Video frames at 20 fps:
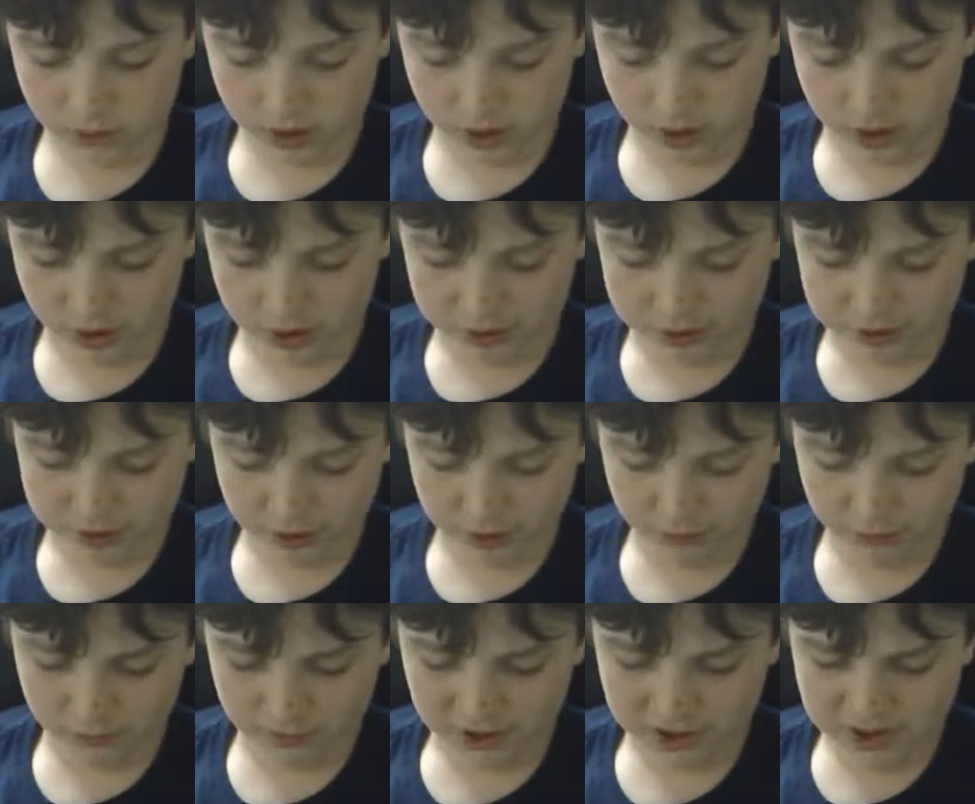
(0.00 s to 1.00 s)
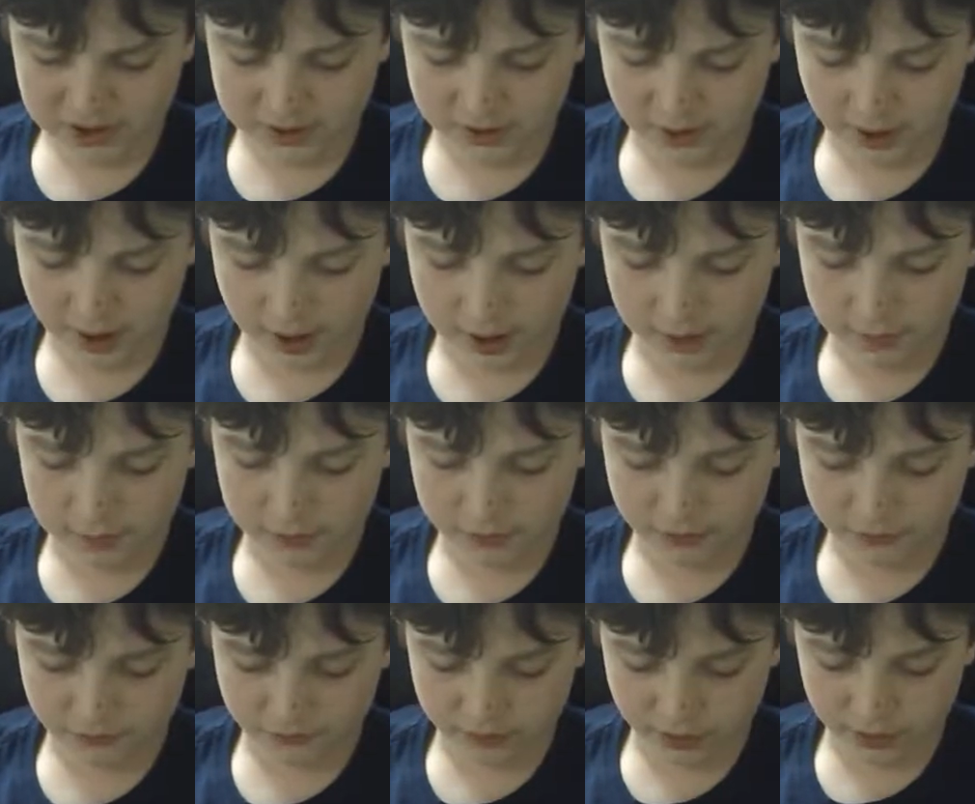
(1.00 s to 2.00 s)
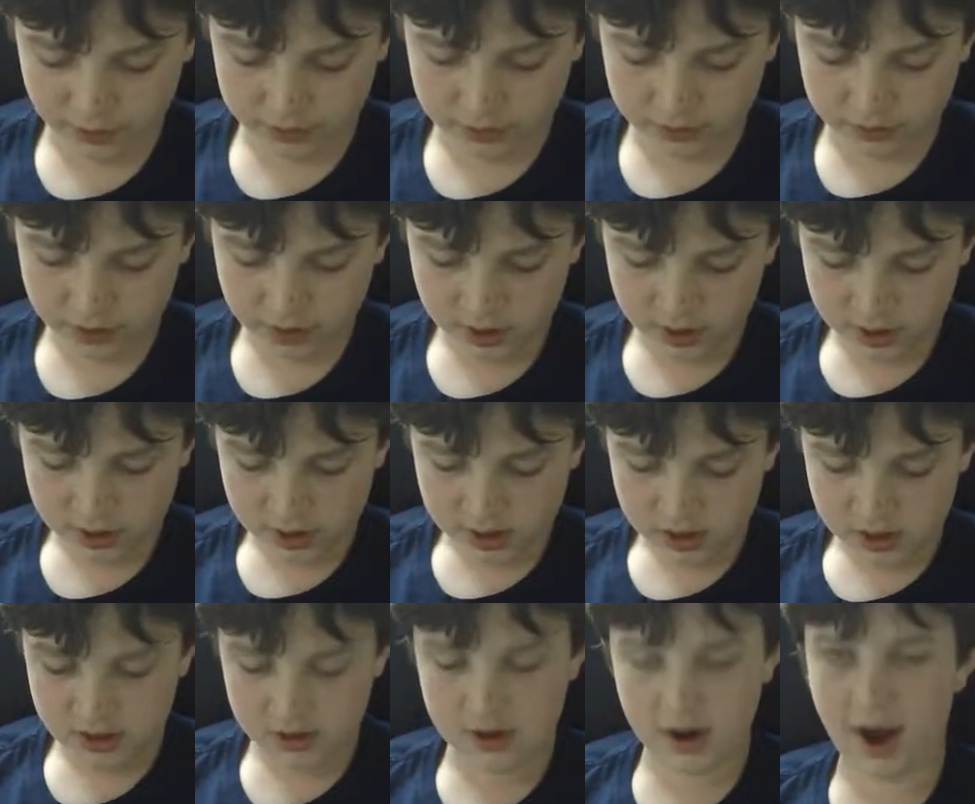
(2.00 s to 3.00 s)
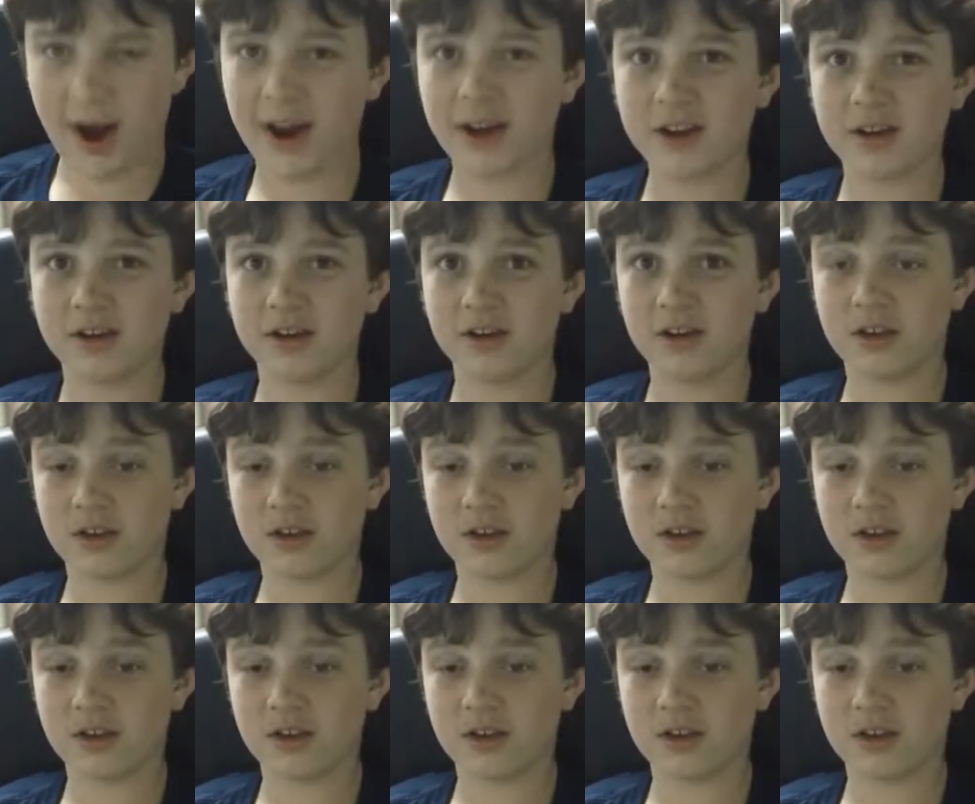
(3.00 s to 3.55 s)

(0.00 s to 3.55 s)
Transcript: Also, what is up with phones having